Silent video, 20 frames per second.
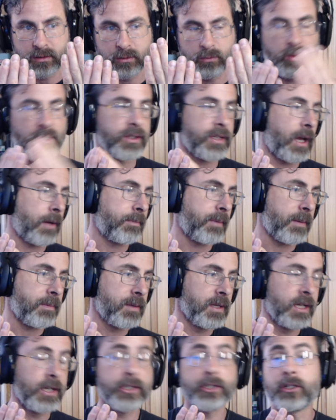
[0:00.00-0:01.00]
Well, not by,
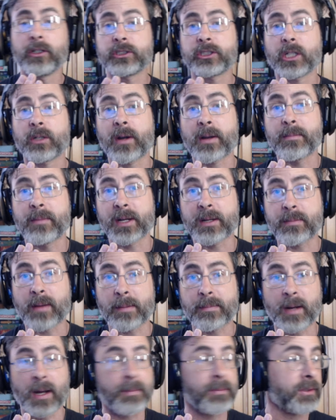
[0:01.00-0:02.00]
you don't generate money by
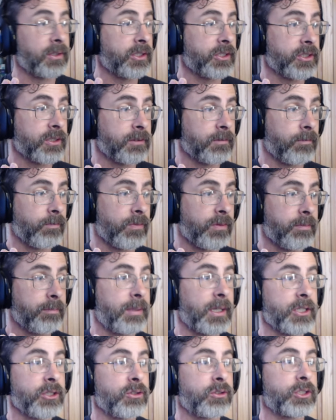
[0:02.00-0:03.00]
population,
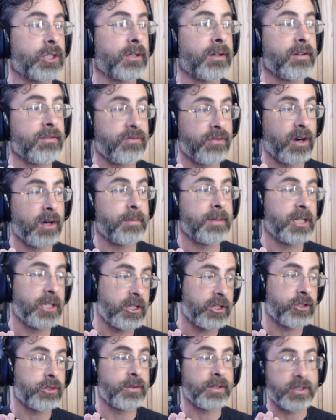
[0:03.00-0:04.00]
but you generate farming,
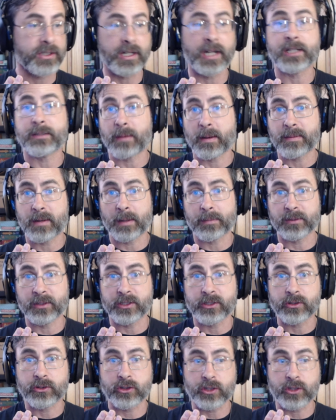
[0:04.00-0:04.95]
industry, and science by population.